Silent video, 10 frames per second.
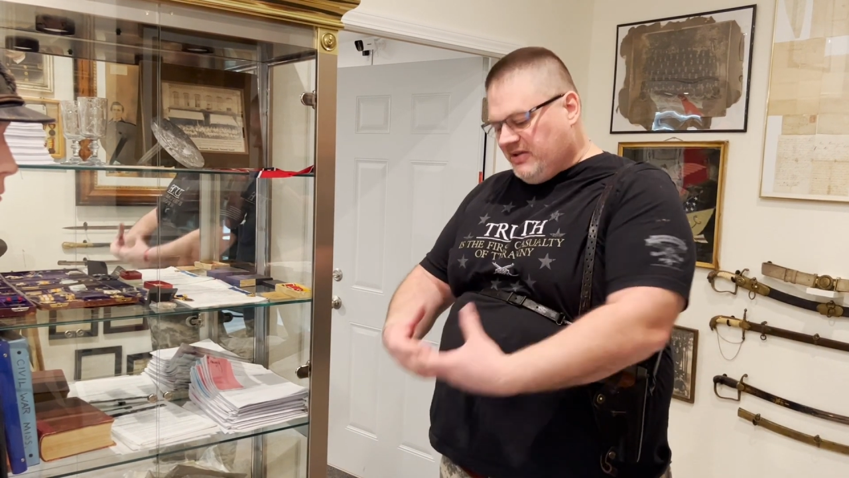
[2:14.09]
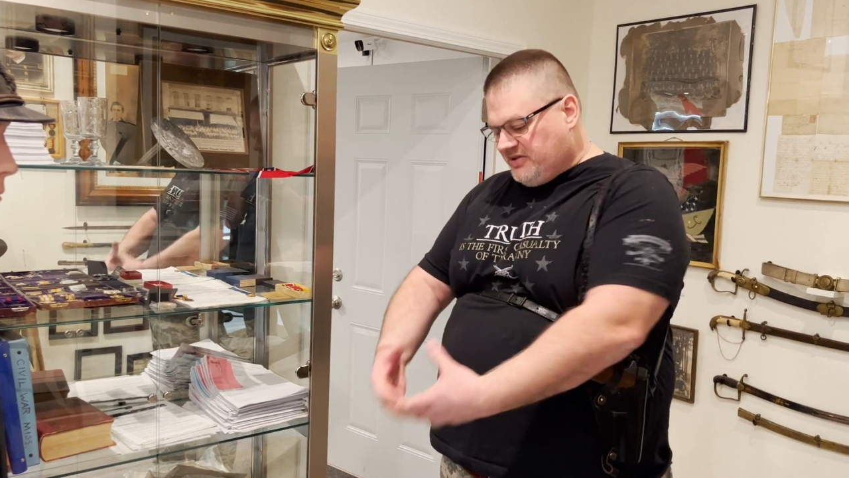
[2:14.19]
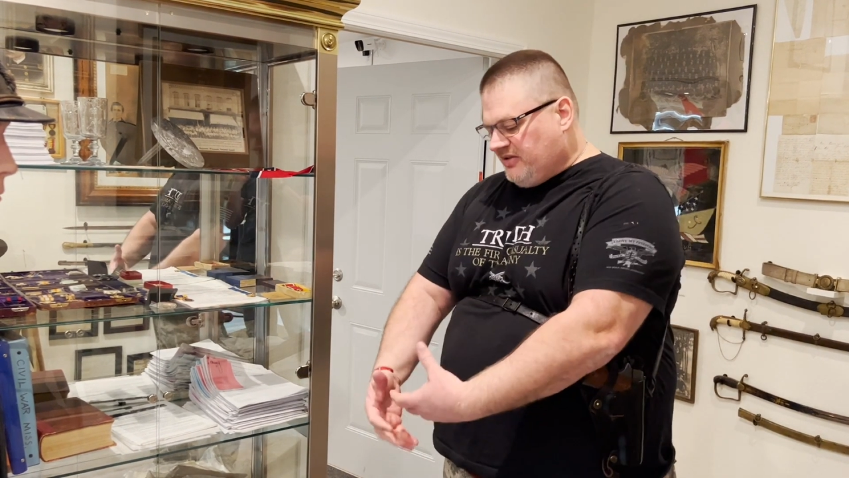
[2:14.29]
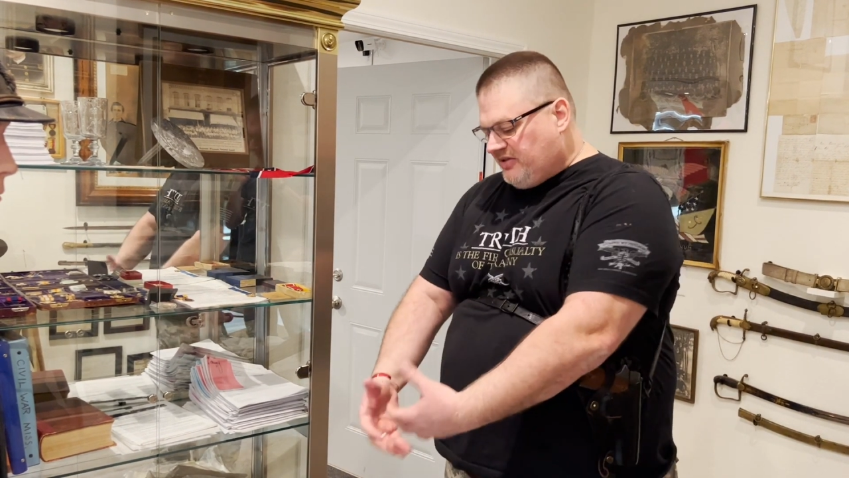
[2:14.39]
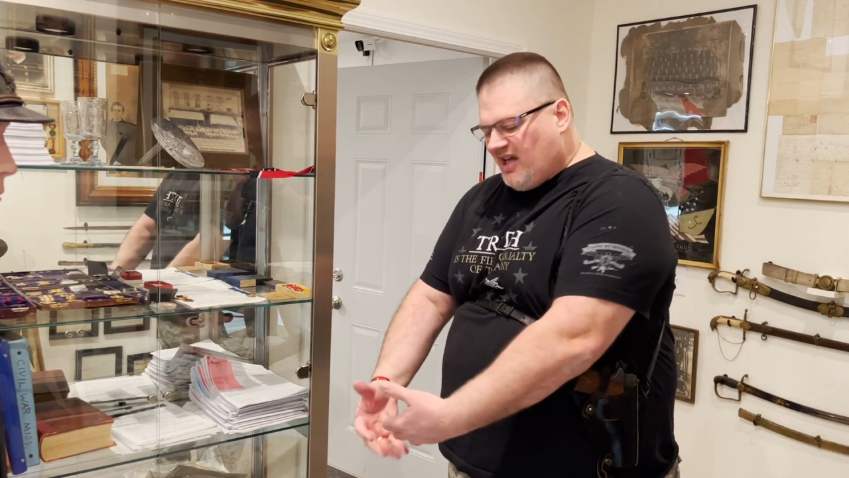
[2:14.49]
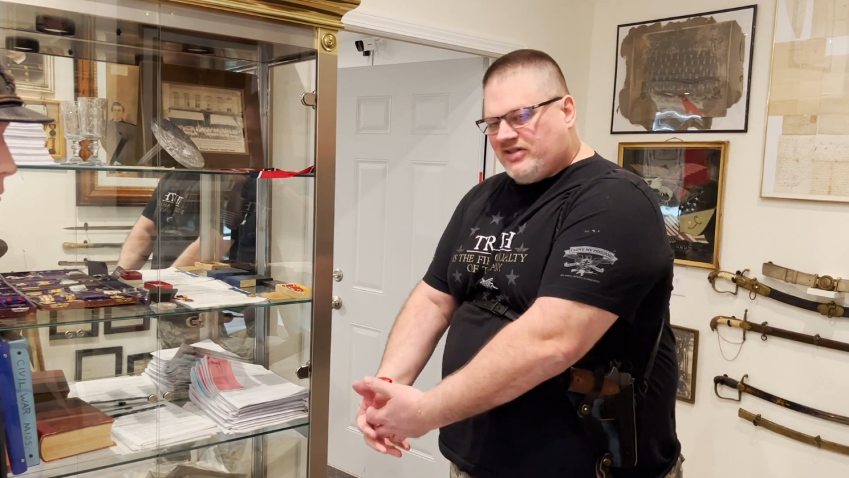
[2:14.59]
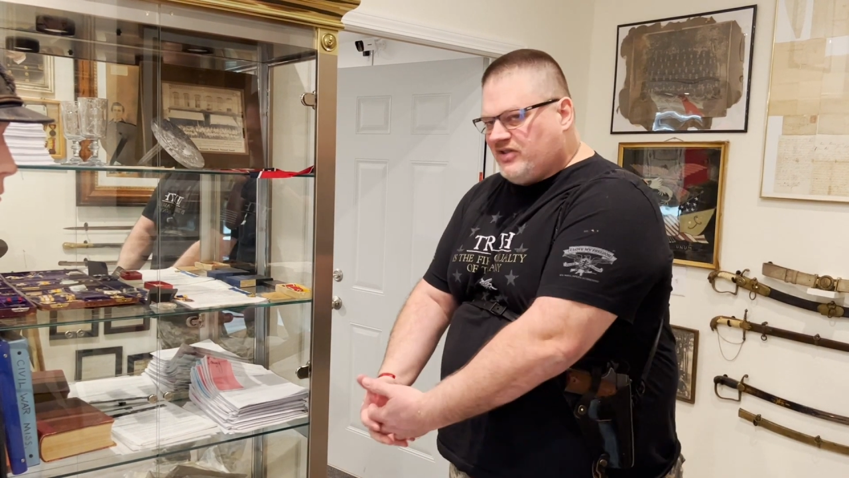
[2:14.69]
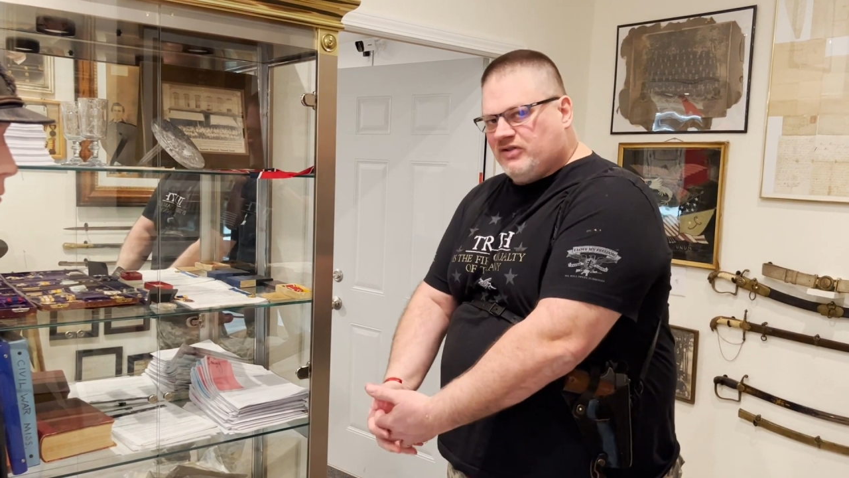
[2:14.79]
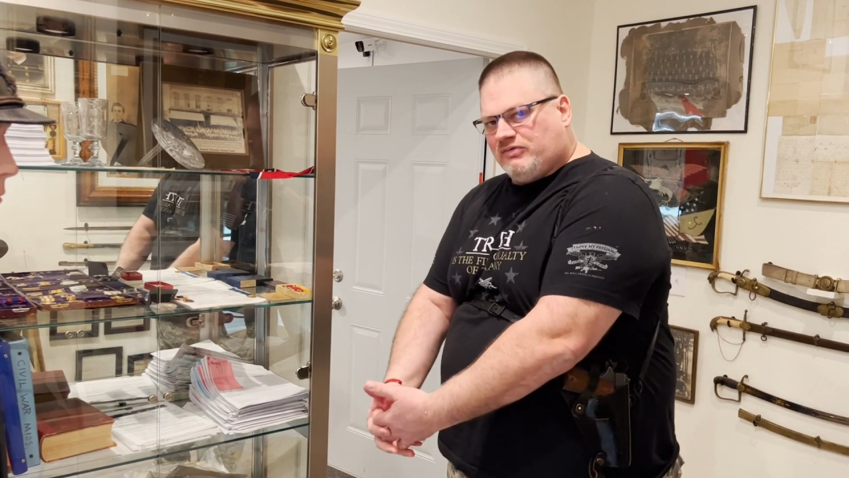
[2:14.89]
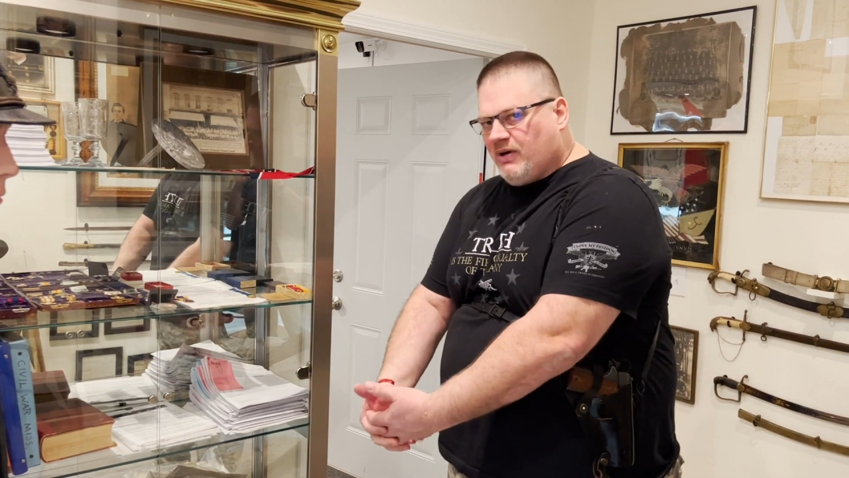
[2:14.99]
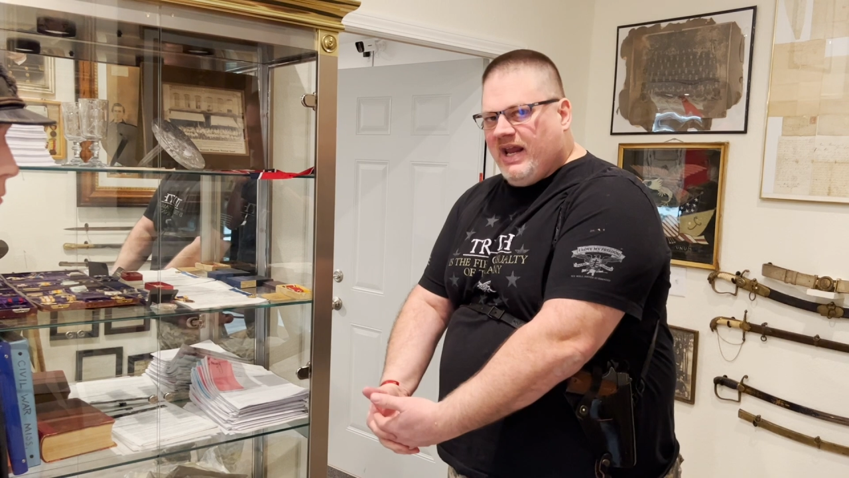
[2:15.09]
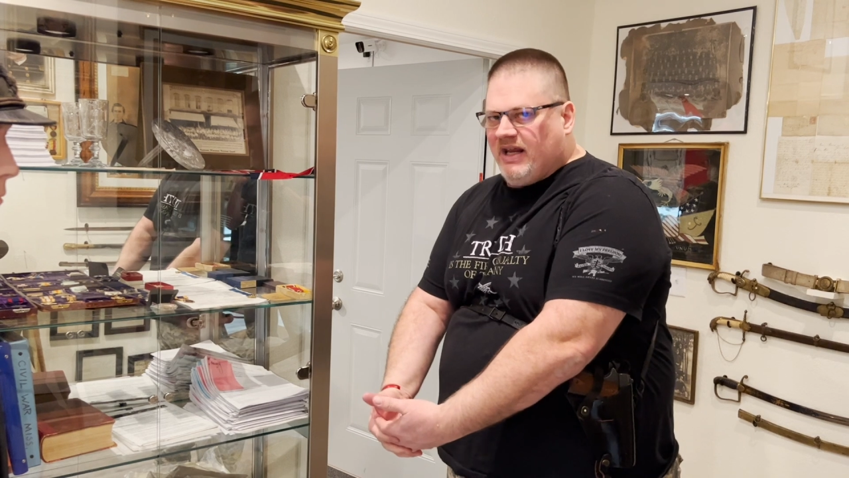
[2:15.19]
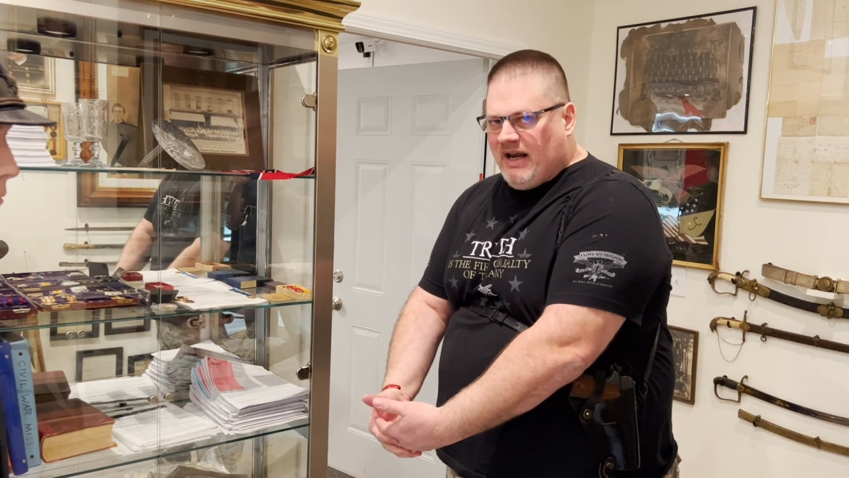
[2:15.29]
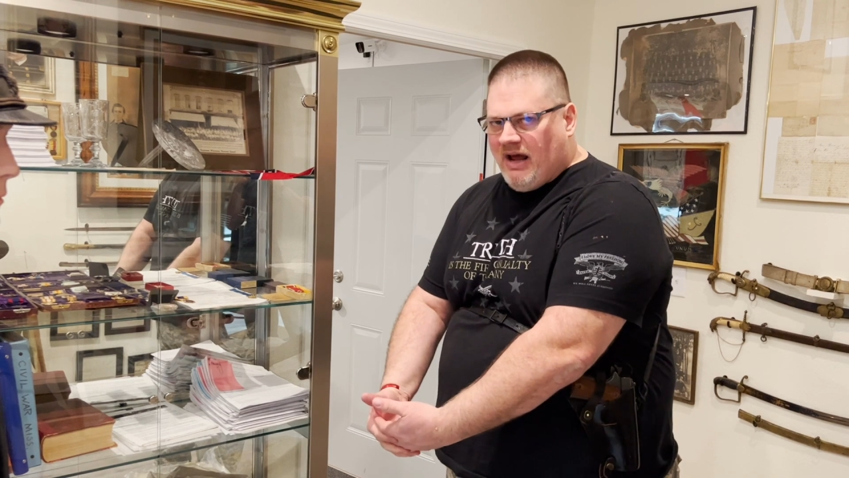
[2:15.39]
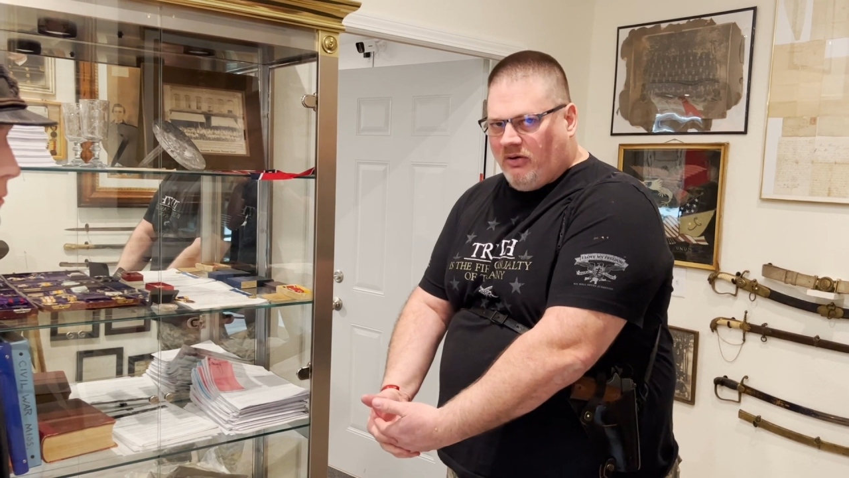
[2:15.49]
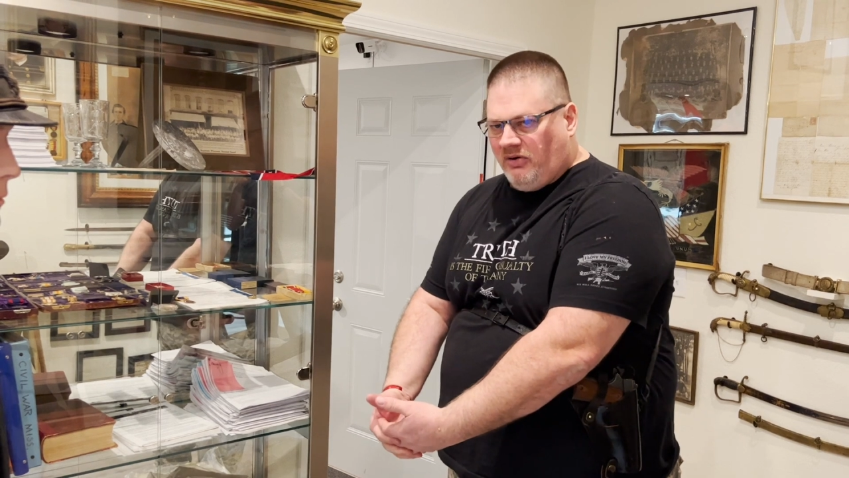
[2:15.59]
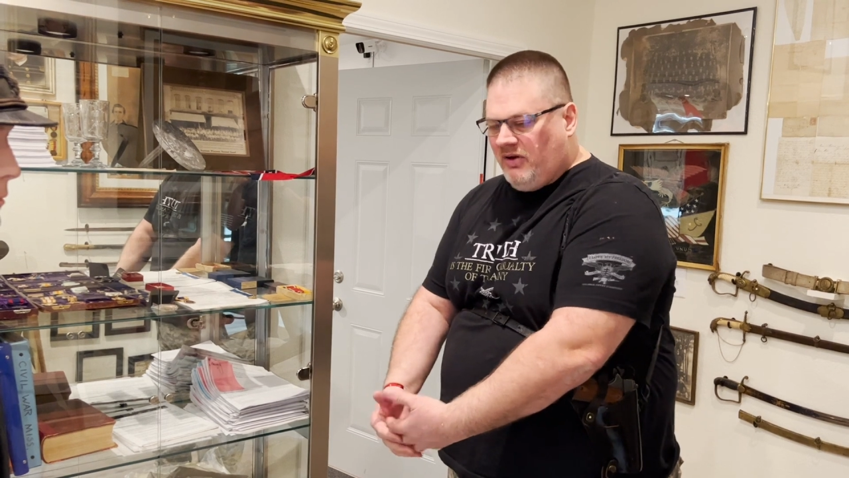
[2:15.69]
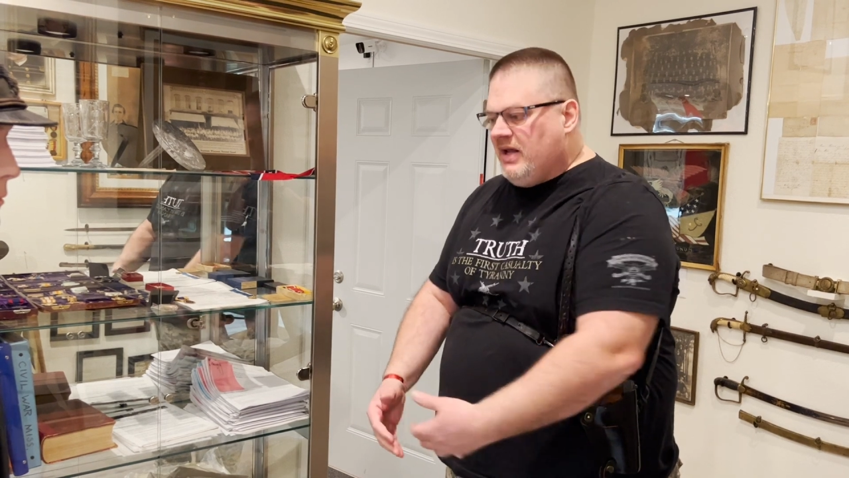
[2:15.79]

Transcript: His intestines were hanging out.